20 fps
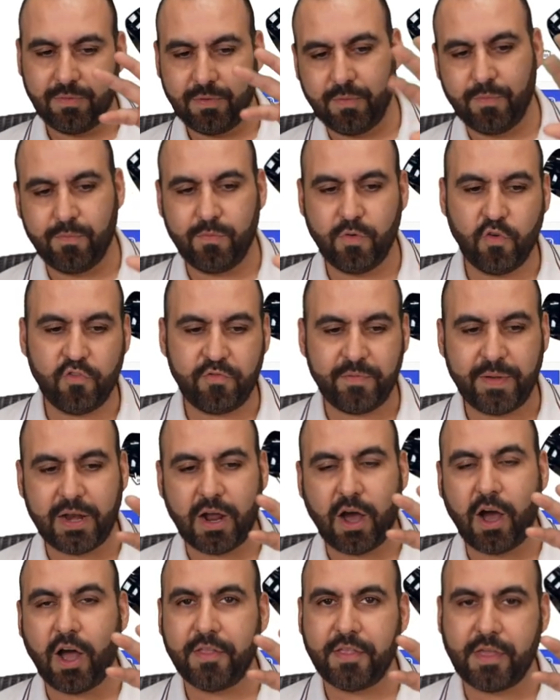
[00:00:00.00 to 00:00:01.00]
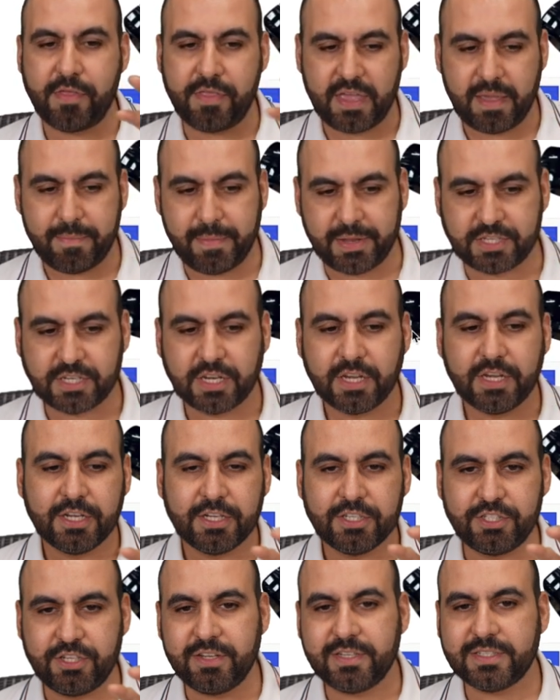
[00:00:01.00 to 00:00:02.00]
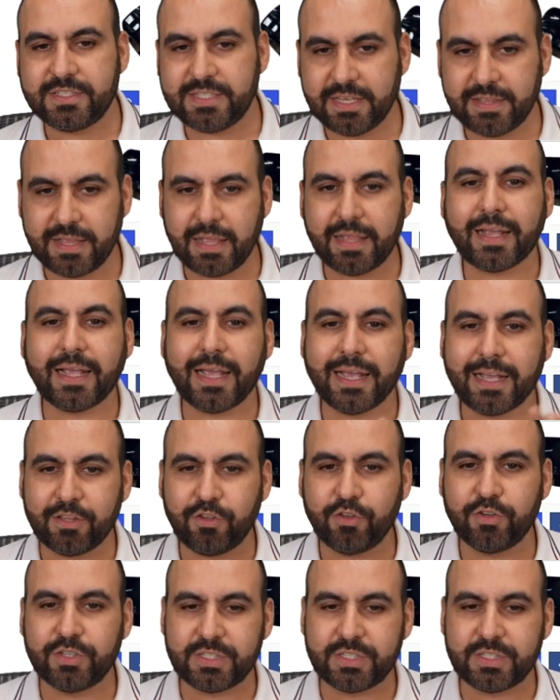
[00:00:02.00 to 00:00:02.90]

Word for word: movement on the image. So you see that it, it can do